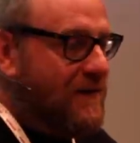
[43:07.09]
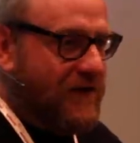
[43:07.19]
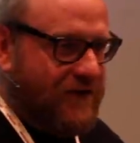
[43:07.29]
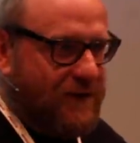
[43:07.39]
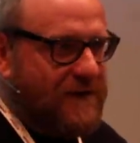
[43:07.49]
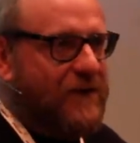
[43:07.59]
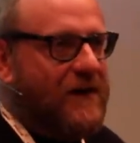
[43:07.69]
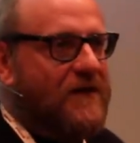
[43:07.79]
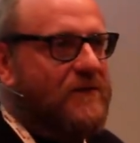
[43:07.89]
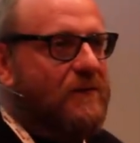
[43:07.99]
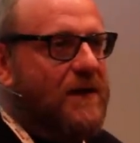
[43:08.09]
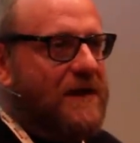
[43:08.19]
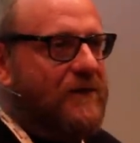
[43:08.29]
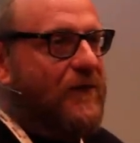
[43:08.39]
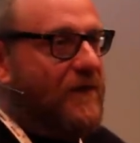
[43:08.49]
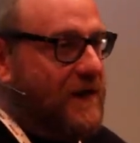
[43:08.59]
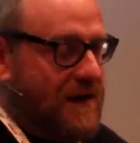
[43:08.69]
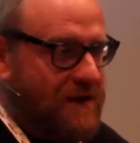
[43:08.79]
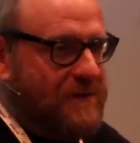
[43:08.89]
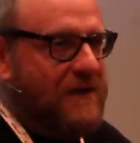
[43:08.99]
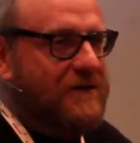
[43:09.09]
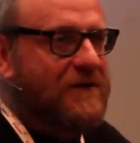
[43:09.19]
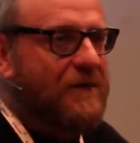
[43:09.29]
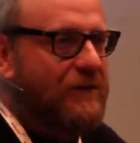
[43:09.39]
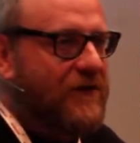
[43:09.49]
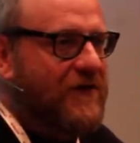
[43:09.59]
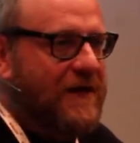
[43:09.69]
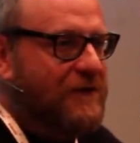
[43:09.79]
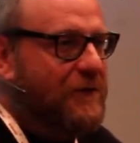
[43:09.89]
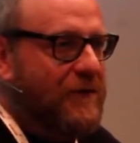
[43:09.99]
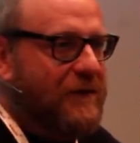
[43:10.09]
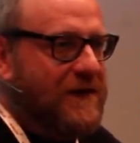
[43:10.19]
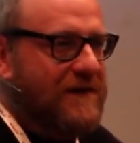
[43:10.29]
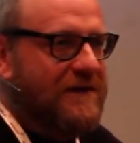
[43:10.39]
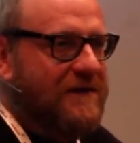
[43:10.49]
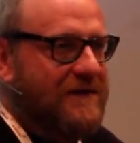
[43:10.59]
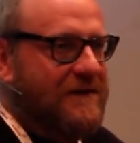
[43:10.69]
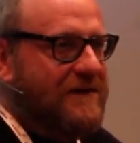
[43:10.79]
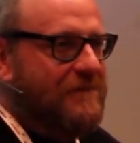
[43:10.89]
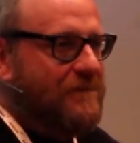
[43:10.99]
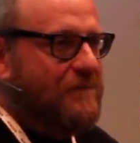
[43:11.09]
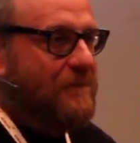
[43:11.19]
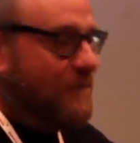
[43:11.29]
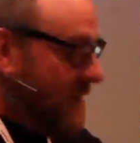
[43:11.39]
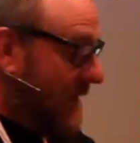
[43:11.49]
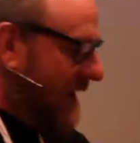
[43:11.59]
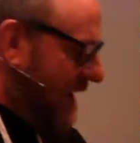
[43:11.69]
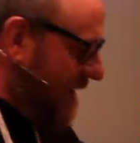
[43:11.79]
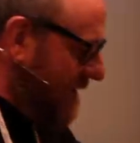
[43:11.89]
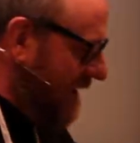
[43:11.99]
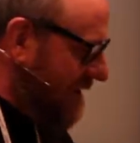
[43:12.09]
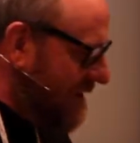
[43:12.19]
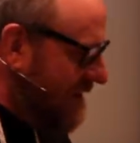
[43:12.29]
it's a £20,000 fine, and I'm going to confiscate all of it. And uh,